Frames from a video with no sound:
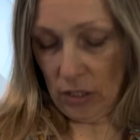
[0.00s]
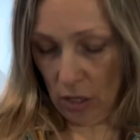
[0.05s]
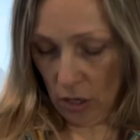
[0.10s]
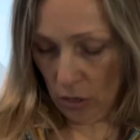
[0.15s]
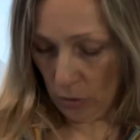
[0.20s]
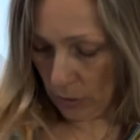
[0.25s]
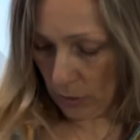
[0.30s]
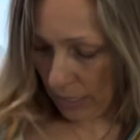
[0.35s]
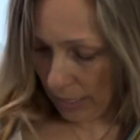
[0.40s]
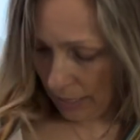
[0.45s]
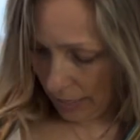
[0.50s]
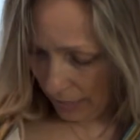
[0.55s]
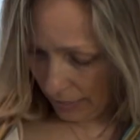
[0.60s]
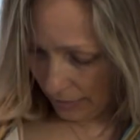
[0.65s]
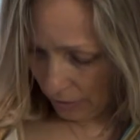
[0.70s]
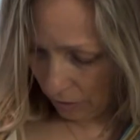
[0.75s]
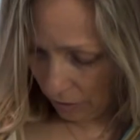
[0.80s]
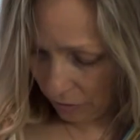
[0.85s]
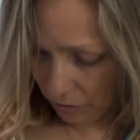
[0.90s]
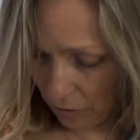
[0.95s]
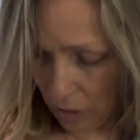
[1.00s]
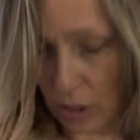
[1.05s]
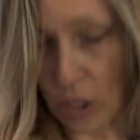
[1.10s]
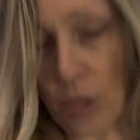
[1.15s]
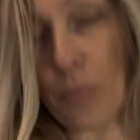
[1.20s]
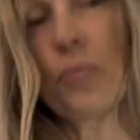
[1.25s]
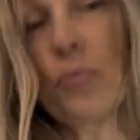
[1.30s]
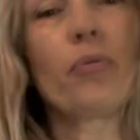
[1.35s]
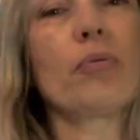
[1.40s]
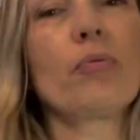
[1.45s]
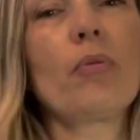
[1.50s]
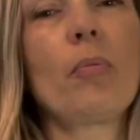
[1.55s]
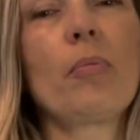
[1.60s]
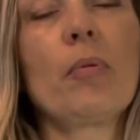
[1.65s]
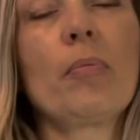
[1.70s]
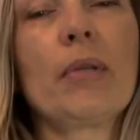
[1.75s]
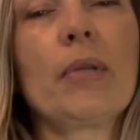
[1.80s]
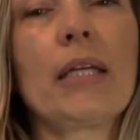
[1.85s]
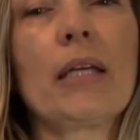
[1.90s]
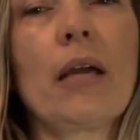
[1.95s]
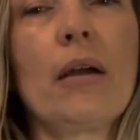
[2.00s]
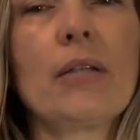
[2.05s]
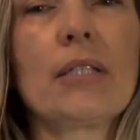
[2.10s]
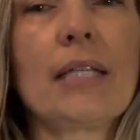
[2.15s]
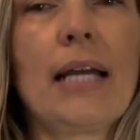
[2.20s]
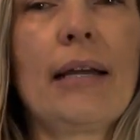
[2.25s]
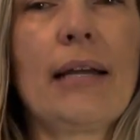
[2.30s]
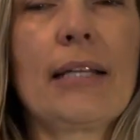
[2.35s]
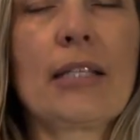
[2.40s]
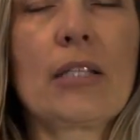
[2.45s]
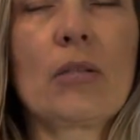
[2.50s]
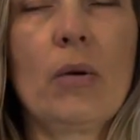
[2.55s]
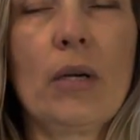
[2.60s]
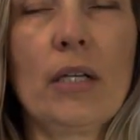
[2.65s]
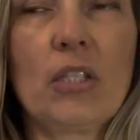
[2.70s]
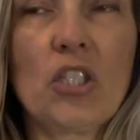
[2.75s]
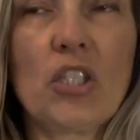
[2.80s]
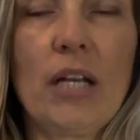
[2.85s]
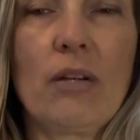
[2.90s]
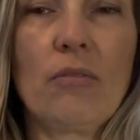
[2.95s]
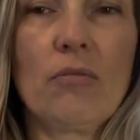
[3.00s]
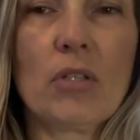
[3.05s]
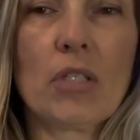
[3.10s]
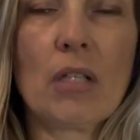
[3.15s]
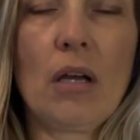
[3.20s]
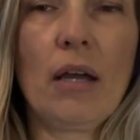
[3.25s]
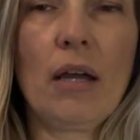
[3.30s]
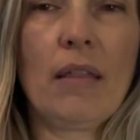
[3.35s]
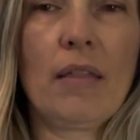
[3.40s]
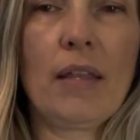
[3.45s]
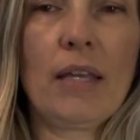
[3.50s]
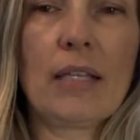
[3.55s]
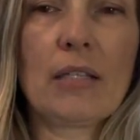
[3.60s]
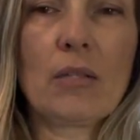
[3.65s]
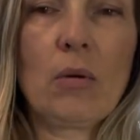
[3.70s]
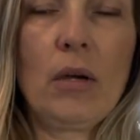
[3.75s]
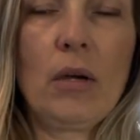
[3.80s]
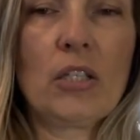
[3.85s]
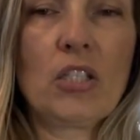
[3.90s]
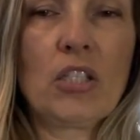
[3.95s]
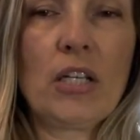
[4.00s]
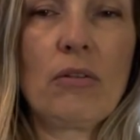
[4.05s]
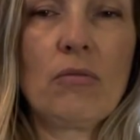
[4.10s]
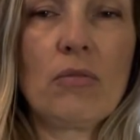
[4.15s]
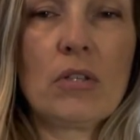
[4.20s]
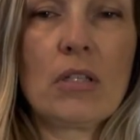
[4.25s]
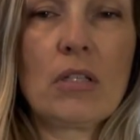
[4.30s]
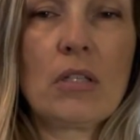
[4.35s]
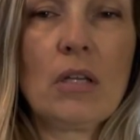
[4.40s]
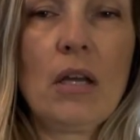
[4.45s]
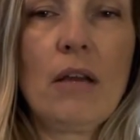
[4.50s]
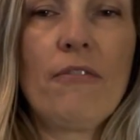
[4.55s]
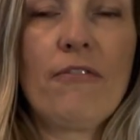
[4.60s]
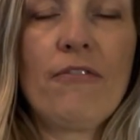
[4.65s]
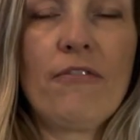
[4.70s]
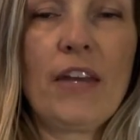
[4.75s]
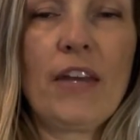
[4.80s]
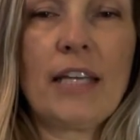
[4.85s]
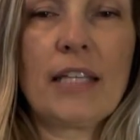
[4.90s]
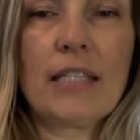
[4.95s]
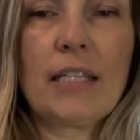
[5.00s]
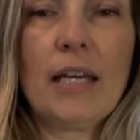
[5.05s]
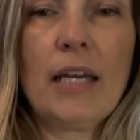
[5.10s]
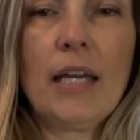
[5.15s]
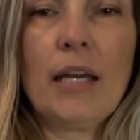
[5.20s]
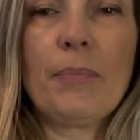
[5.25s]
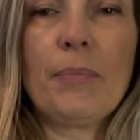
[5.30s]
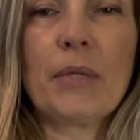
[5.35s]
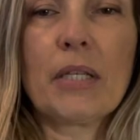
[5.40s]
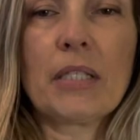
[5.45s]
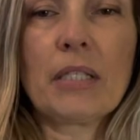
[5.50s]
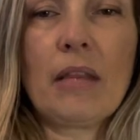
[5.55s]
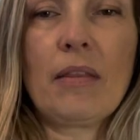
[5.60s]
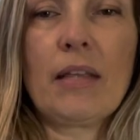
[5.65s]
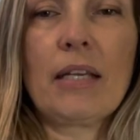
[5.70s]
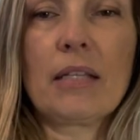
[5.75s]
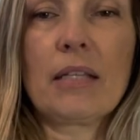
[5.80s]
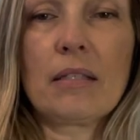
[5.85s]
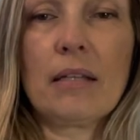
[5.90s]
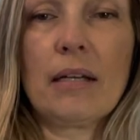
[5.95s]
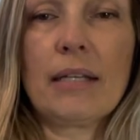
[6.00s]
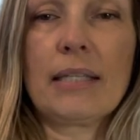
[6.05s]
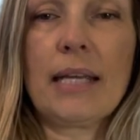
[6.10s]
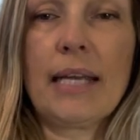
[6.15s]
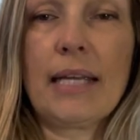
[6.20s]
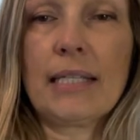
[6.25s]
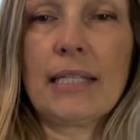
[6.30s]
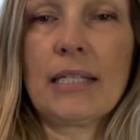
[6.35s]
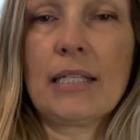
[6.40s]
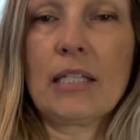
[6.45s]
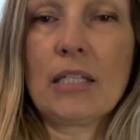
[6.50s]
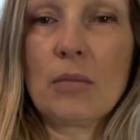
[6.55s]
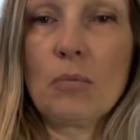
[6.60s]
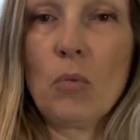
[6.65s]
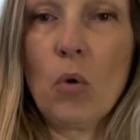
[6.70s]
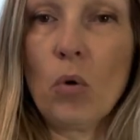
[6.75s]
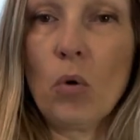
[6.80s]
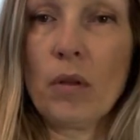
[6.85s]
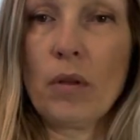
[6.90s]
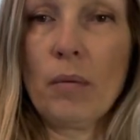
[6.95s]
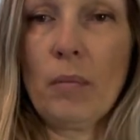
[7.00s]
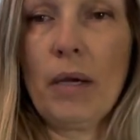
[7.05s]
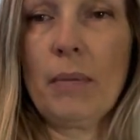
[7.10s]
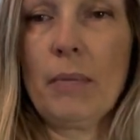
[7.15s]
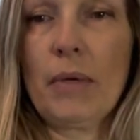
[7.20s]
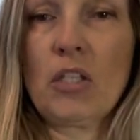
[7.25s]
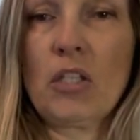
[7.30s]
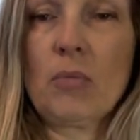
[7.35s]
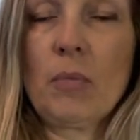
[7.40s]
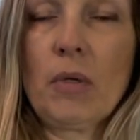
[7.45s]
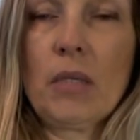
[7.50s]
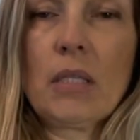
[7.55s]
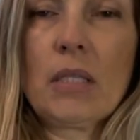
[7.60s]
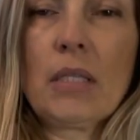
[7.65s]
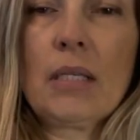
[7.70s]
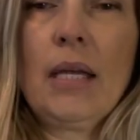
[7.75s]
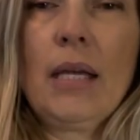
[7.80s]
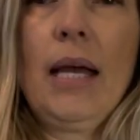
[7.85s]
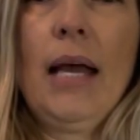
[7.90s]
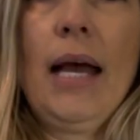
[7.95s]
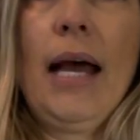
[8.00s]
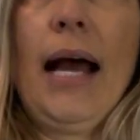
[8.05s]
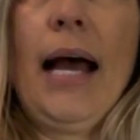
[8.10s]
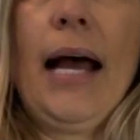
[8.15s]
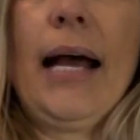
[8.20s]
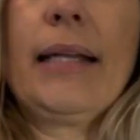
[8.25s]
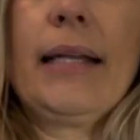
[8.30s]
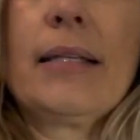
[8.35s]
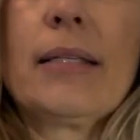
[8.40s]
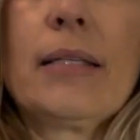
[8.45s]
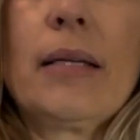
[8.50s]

okay. I could probably go down. It's quite a generous, I think it's quite a generous fit, because I think size 8 is smaller than my measurements, and